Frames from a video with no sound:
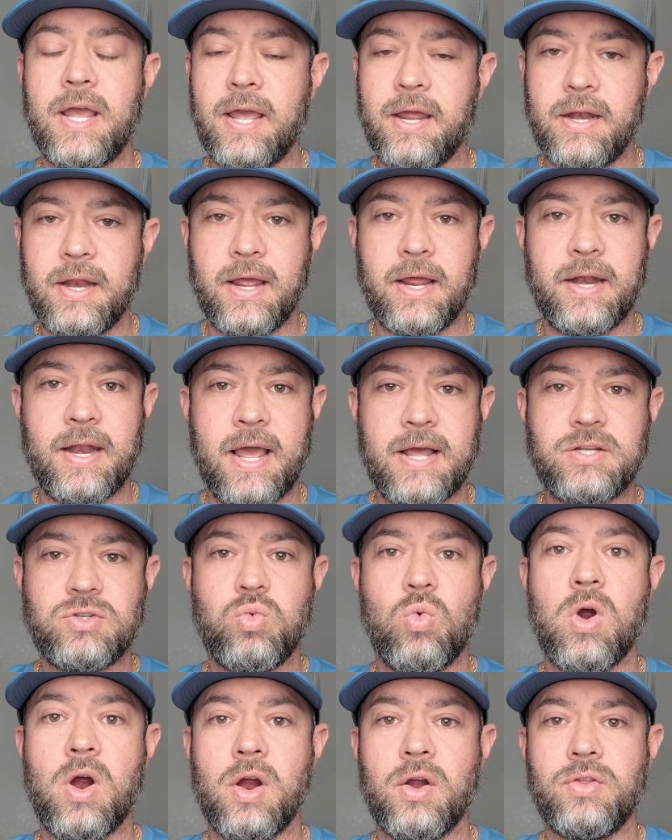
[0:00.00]
And
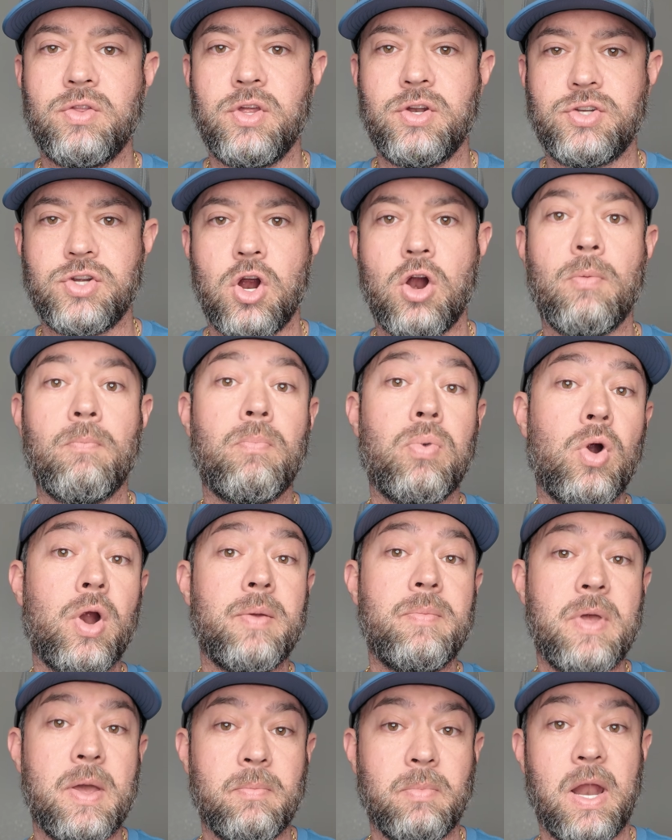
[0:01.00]
that's where the term
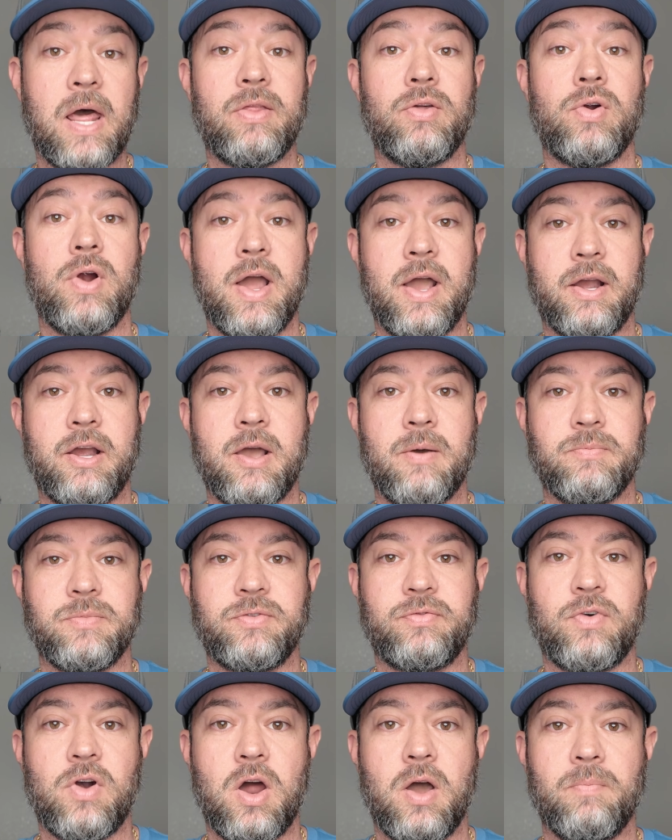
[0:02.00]
premium leatherette
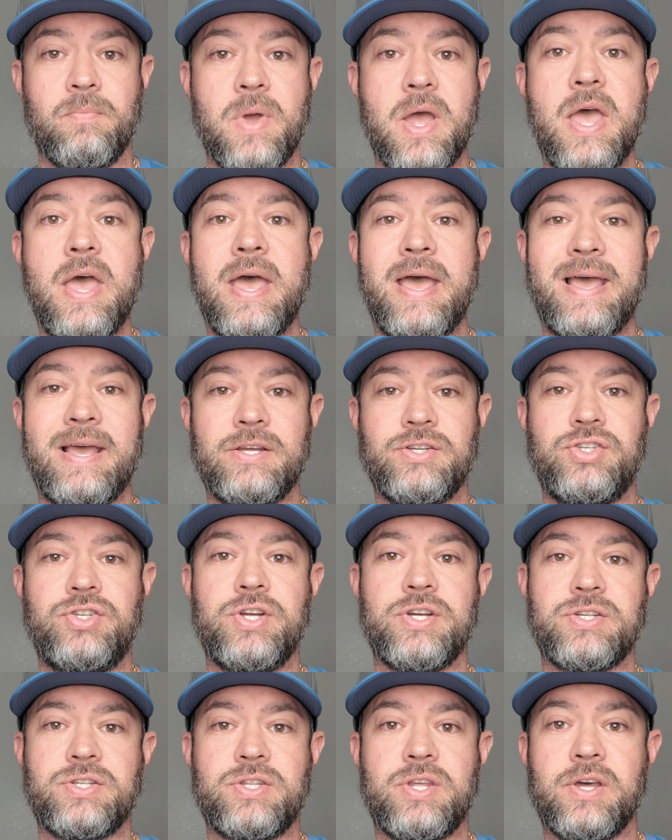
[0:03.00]
comes from, is
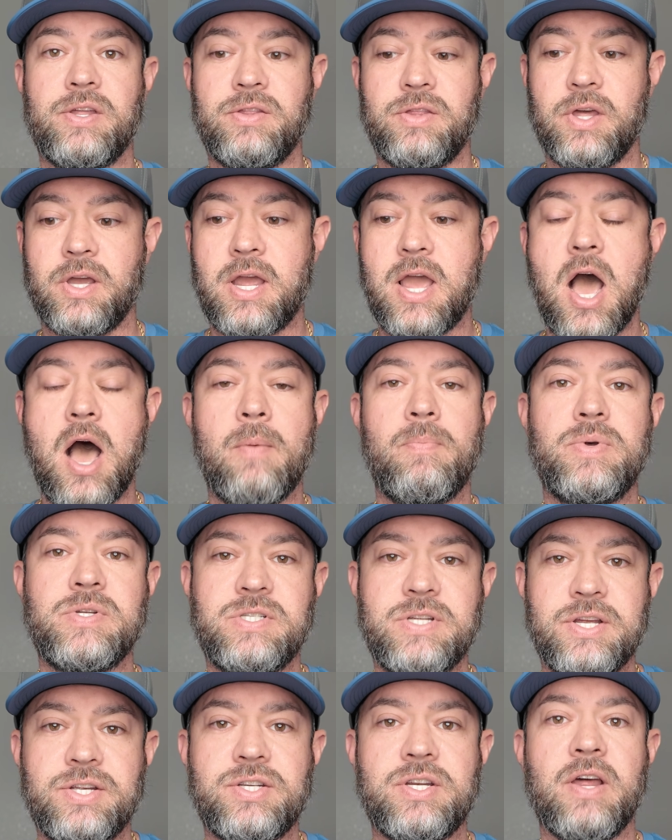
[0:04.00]
just the
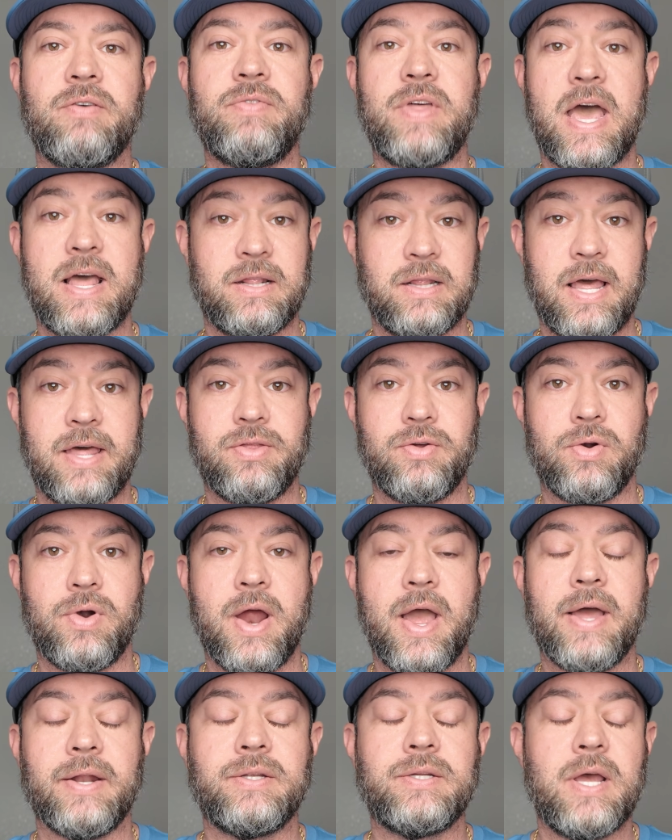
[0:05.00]
composition of that
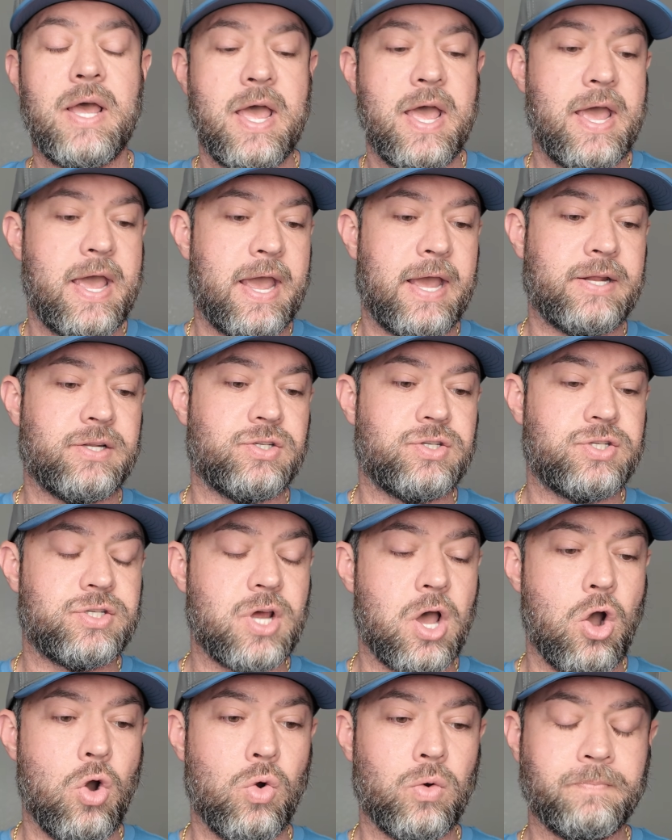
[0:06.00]
leatherette. And
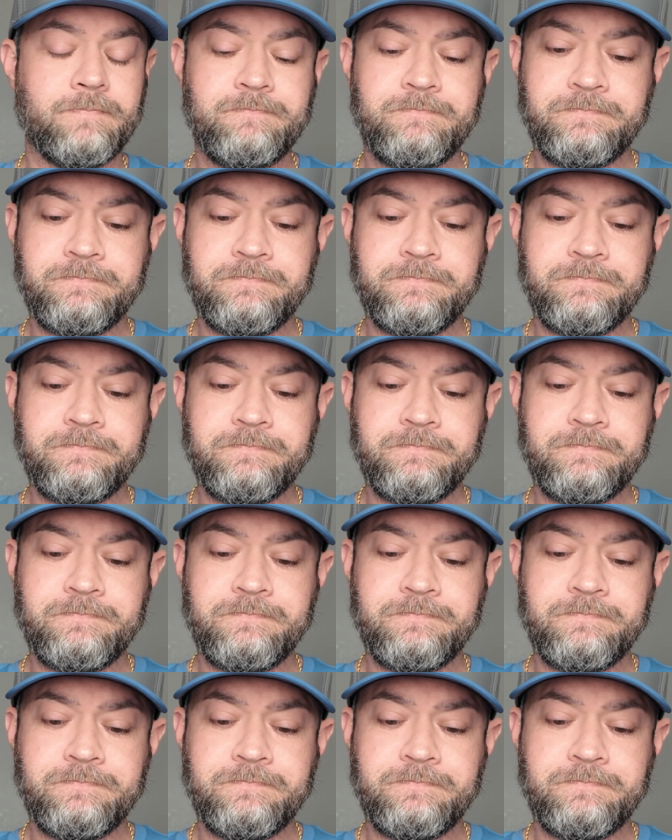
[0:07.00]
so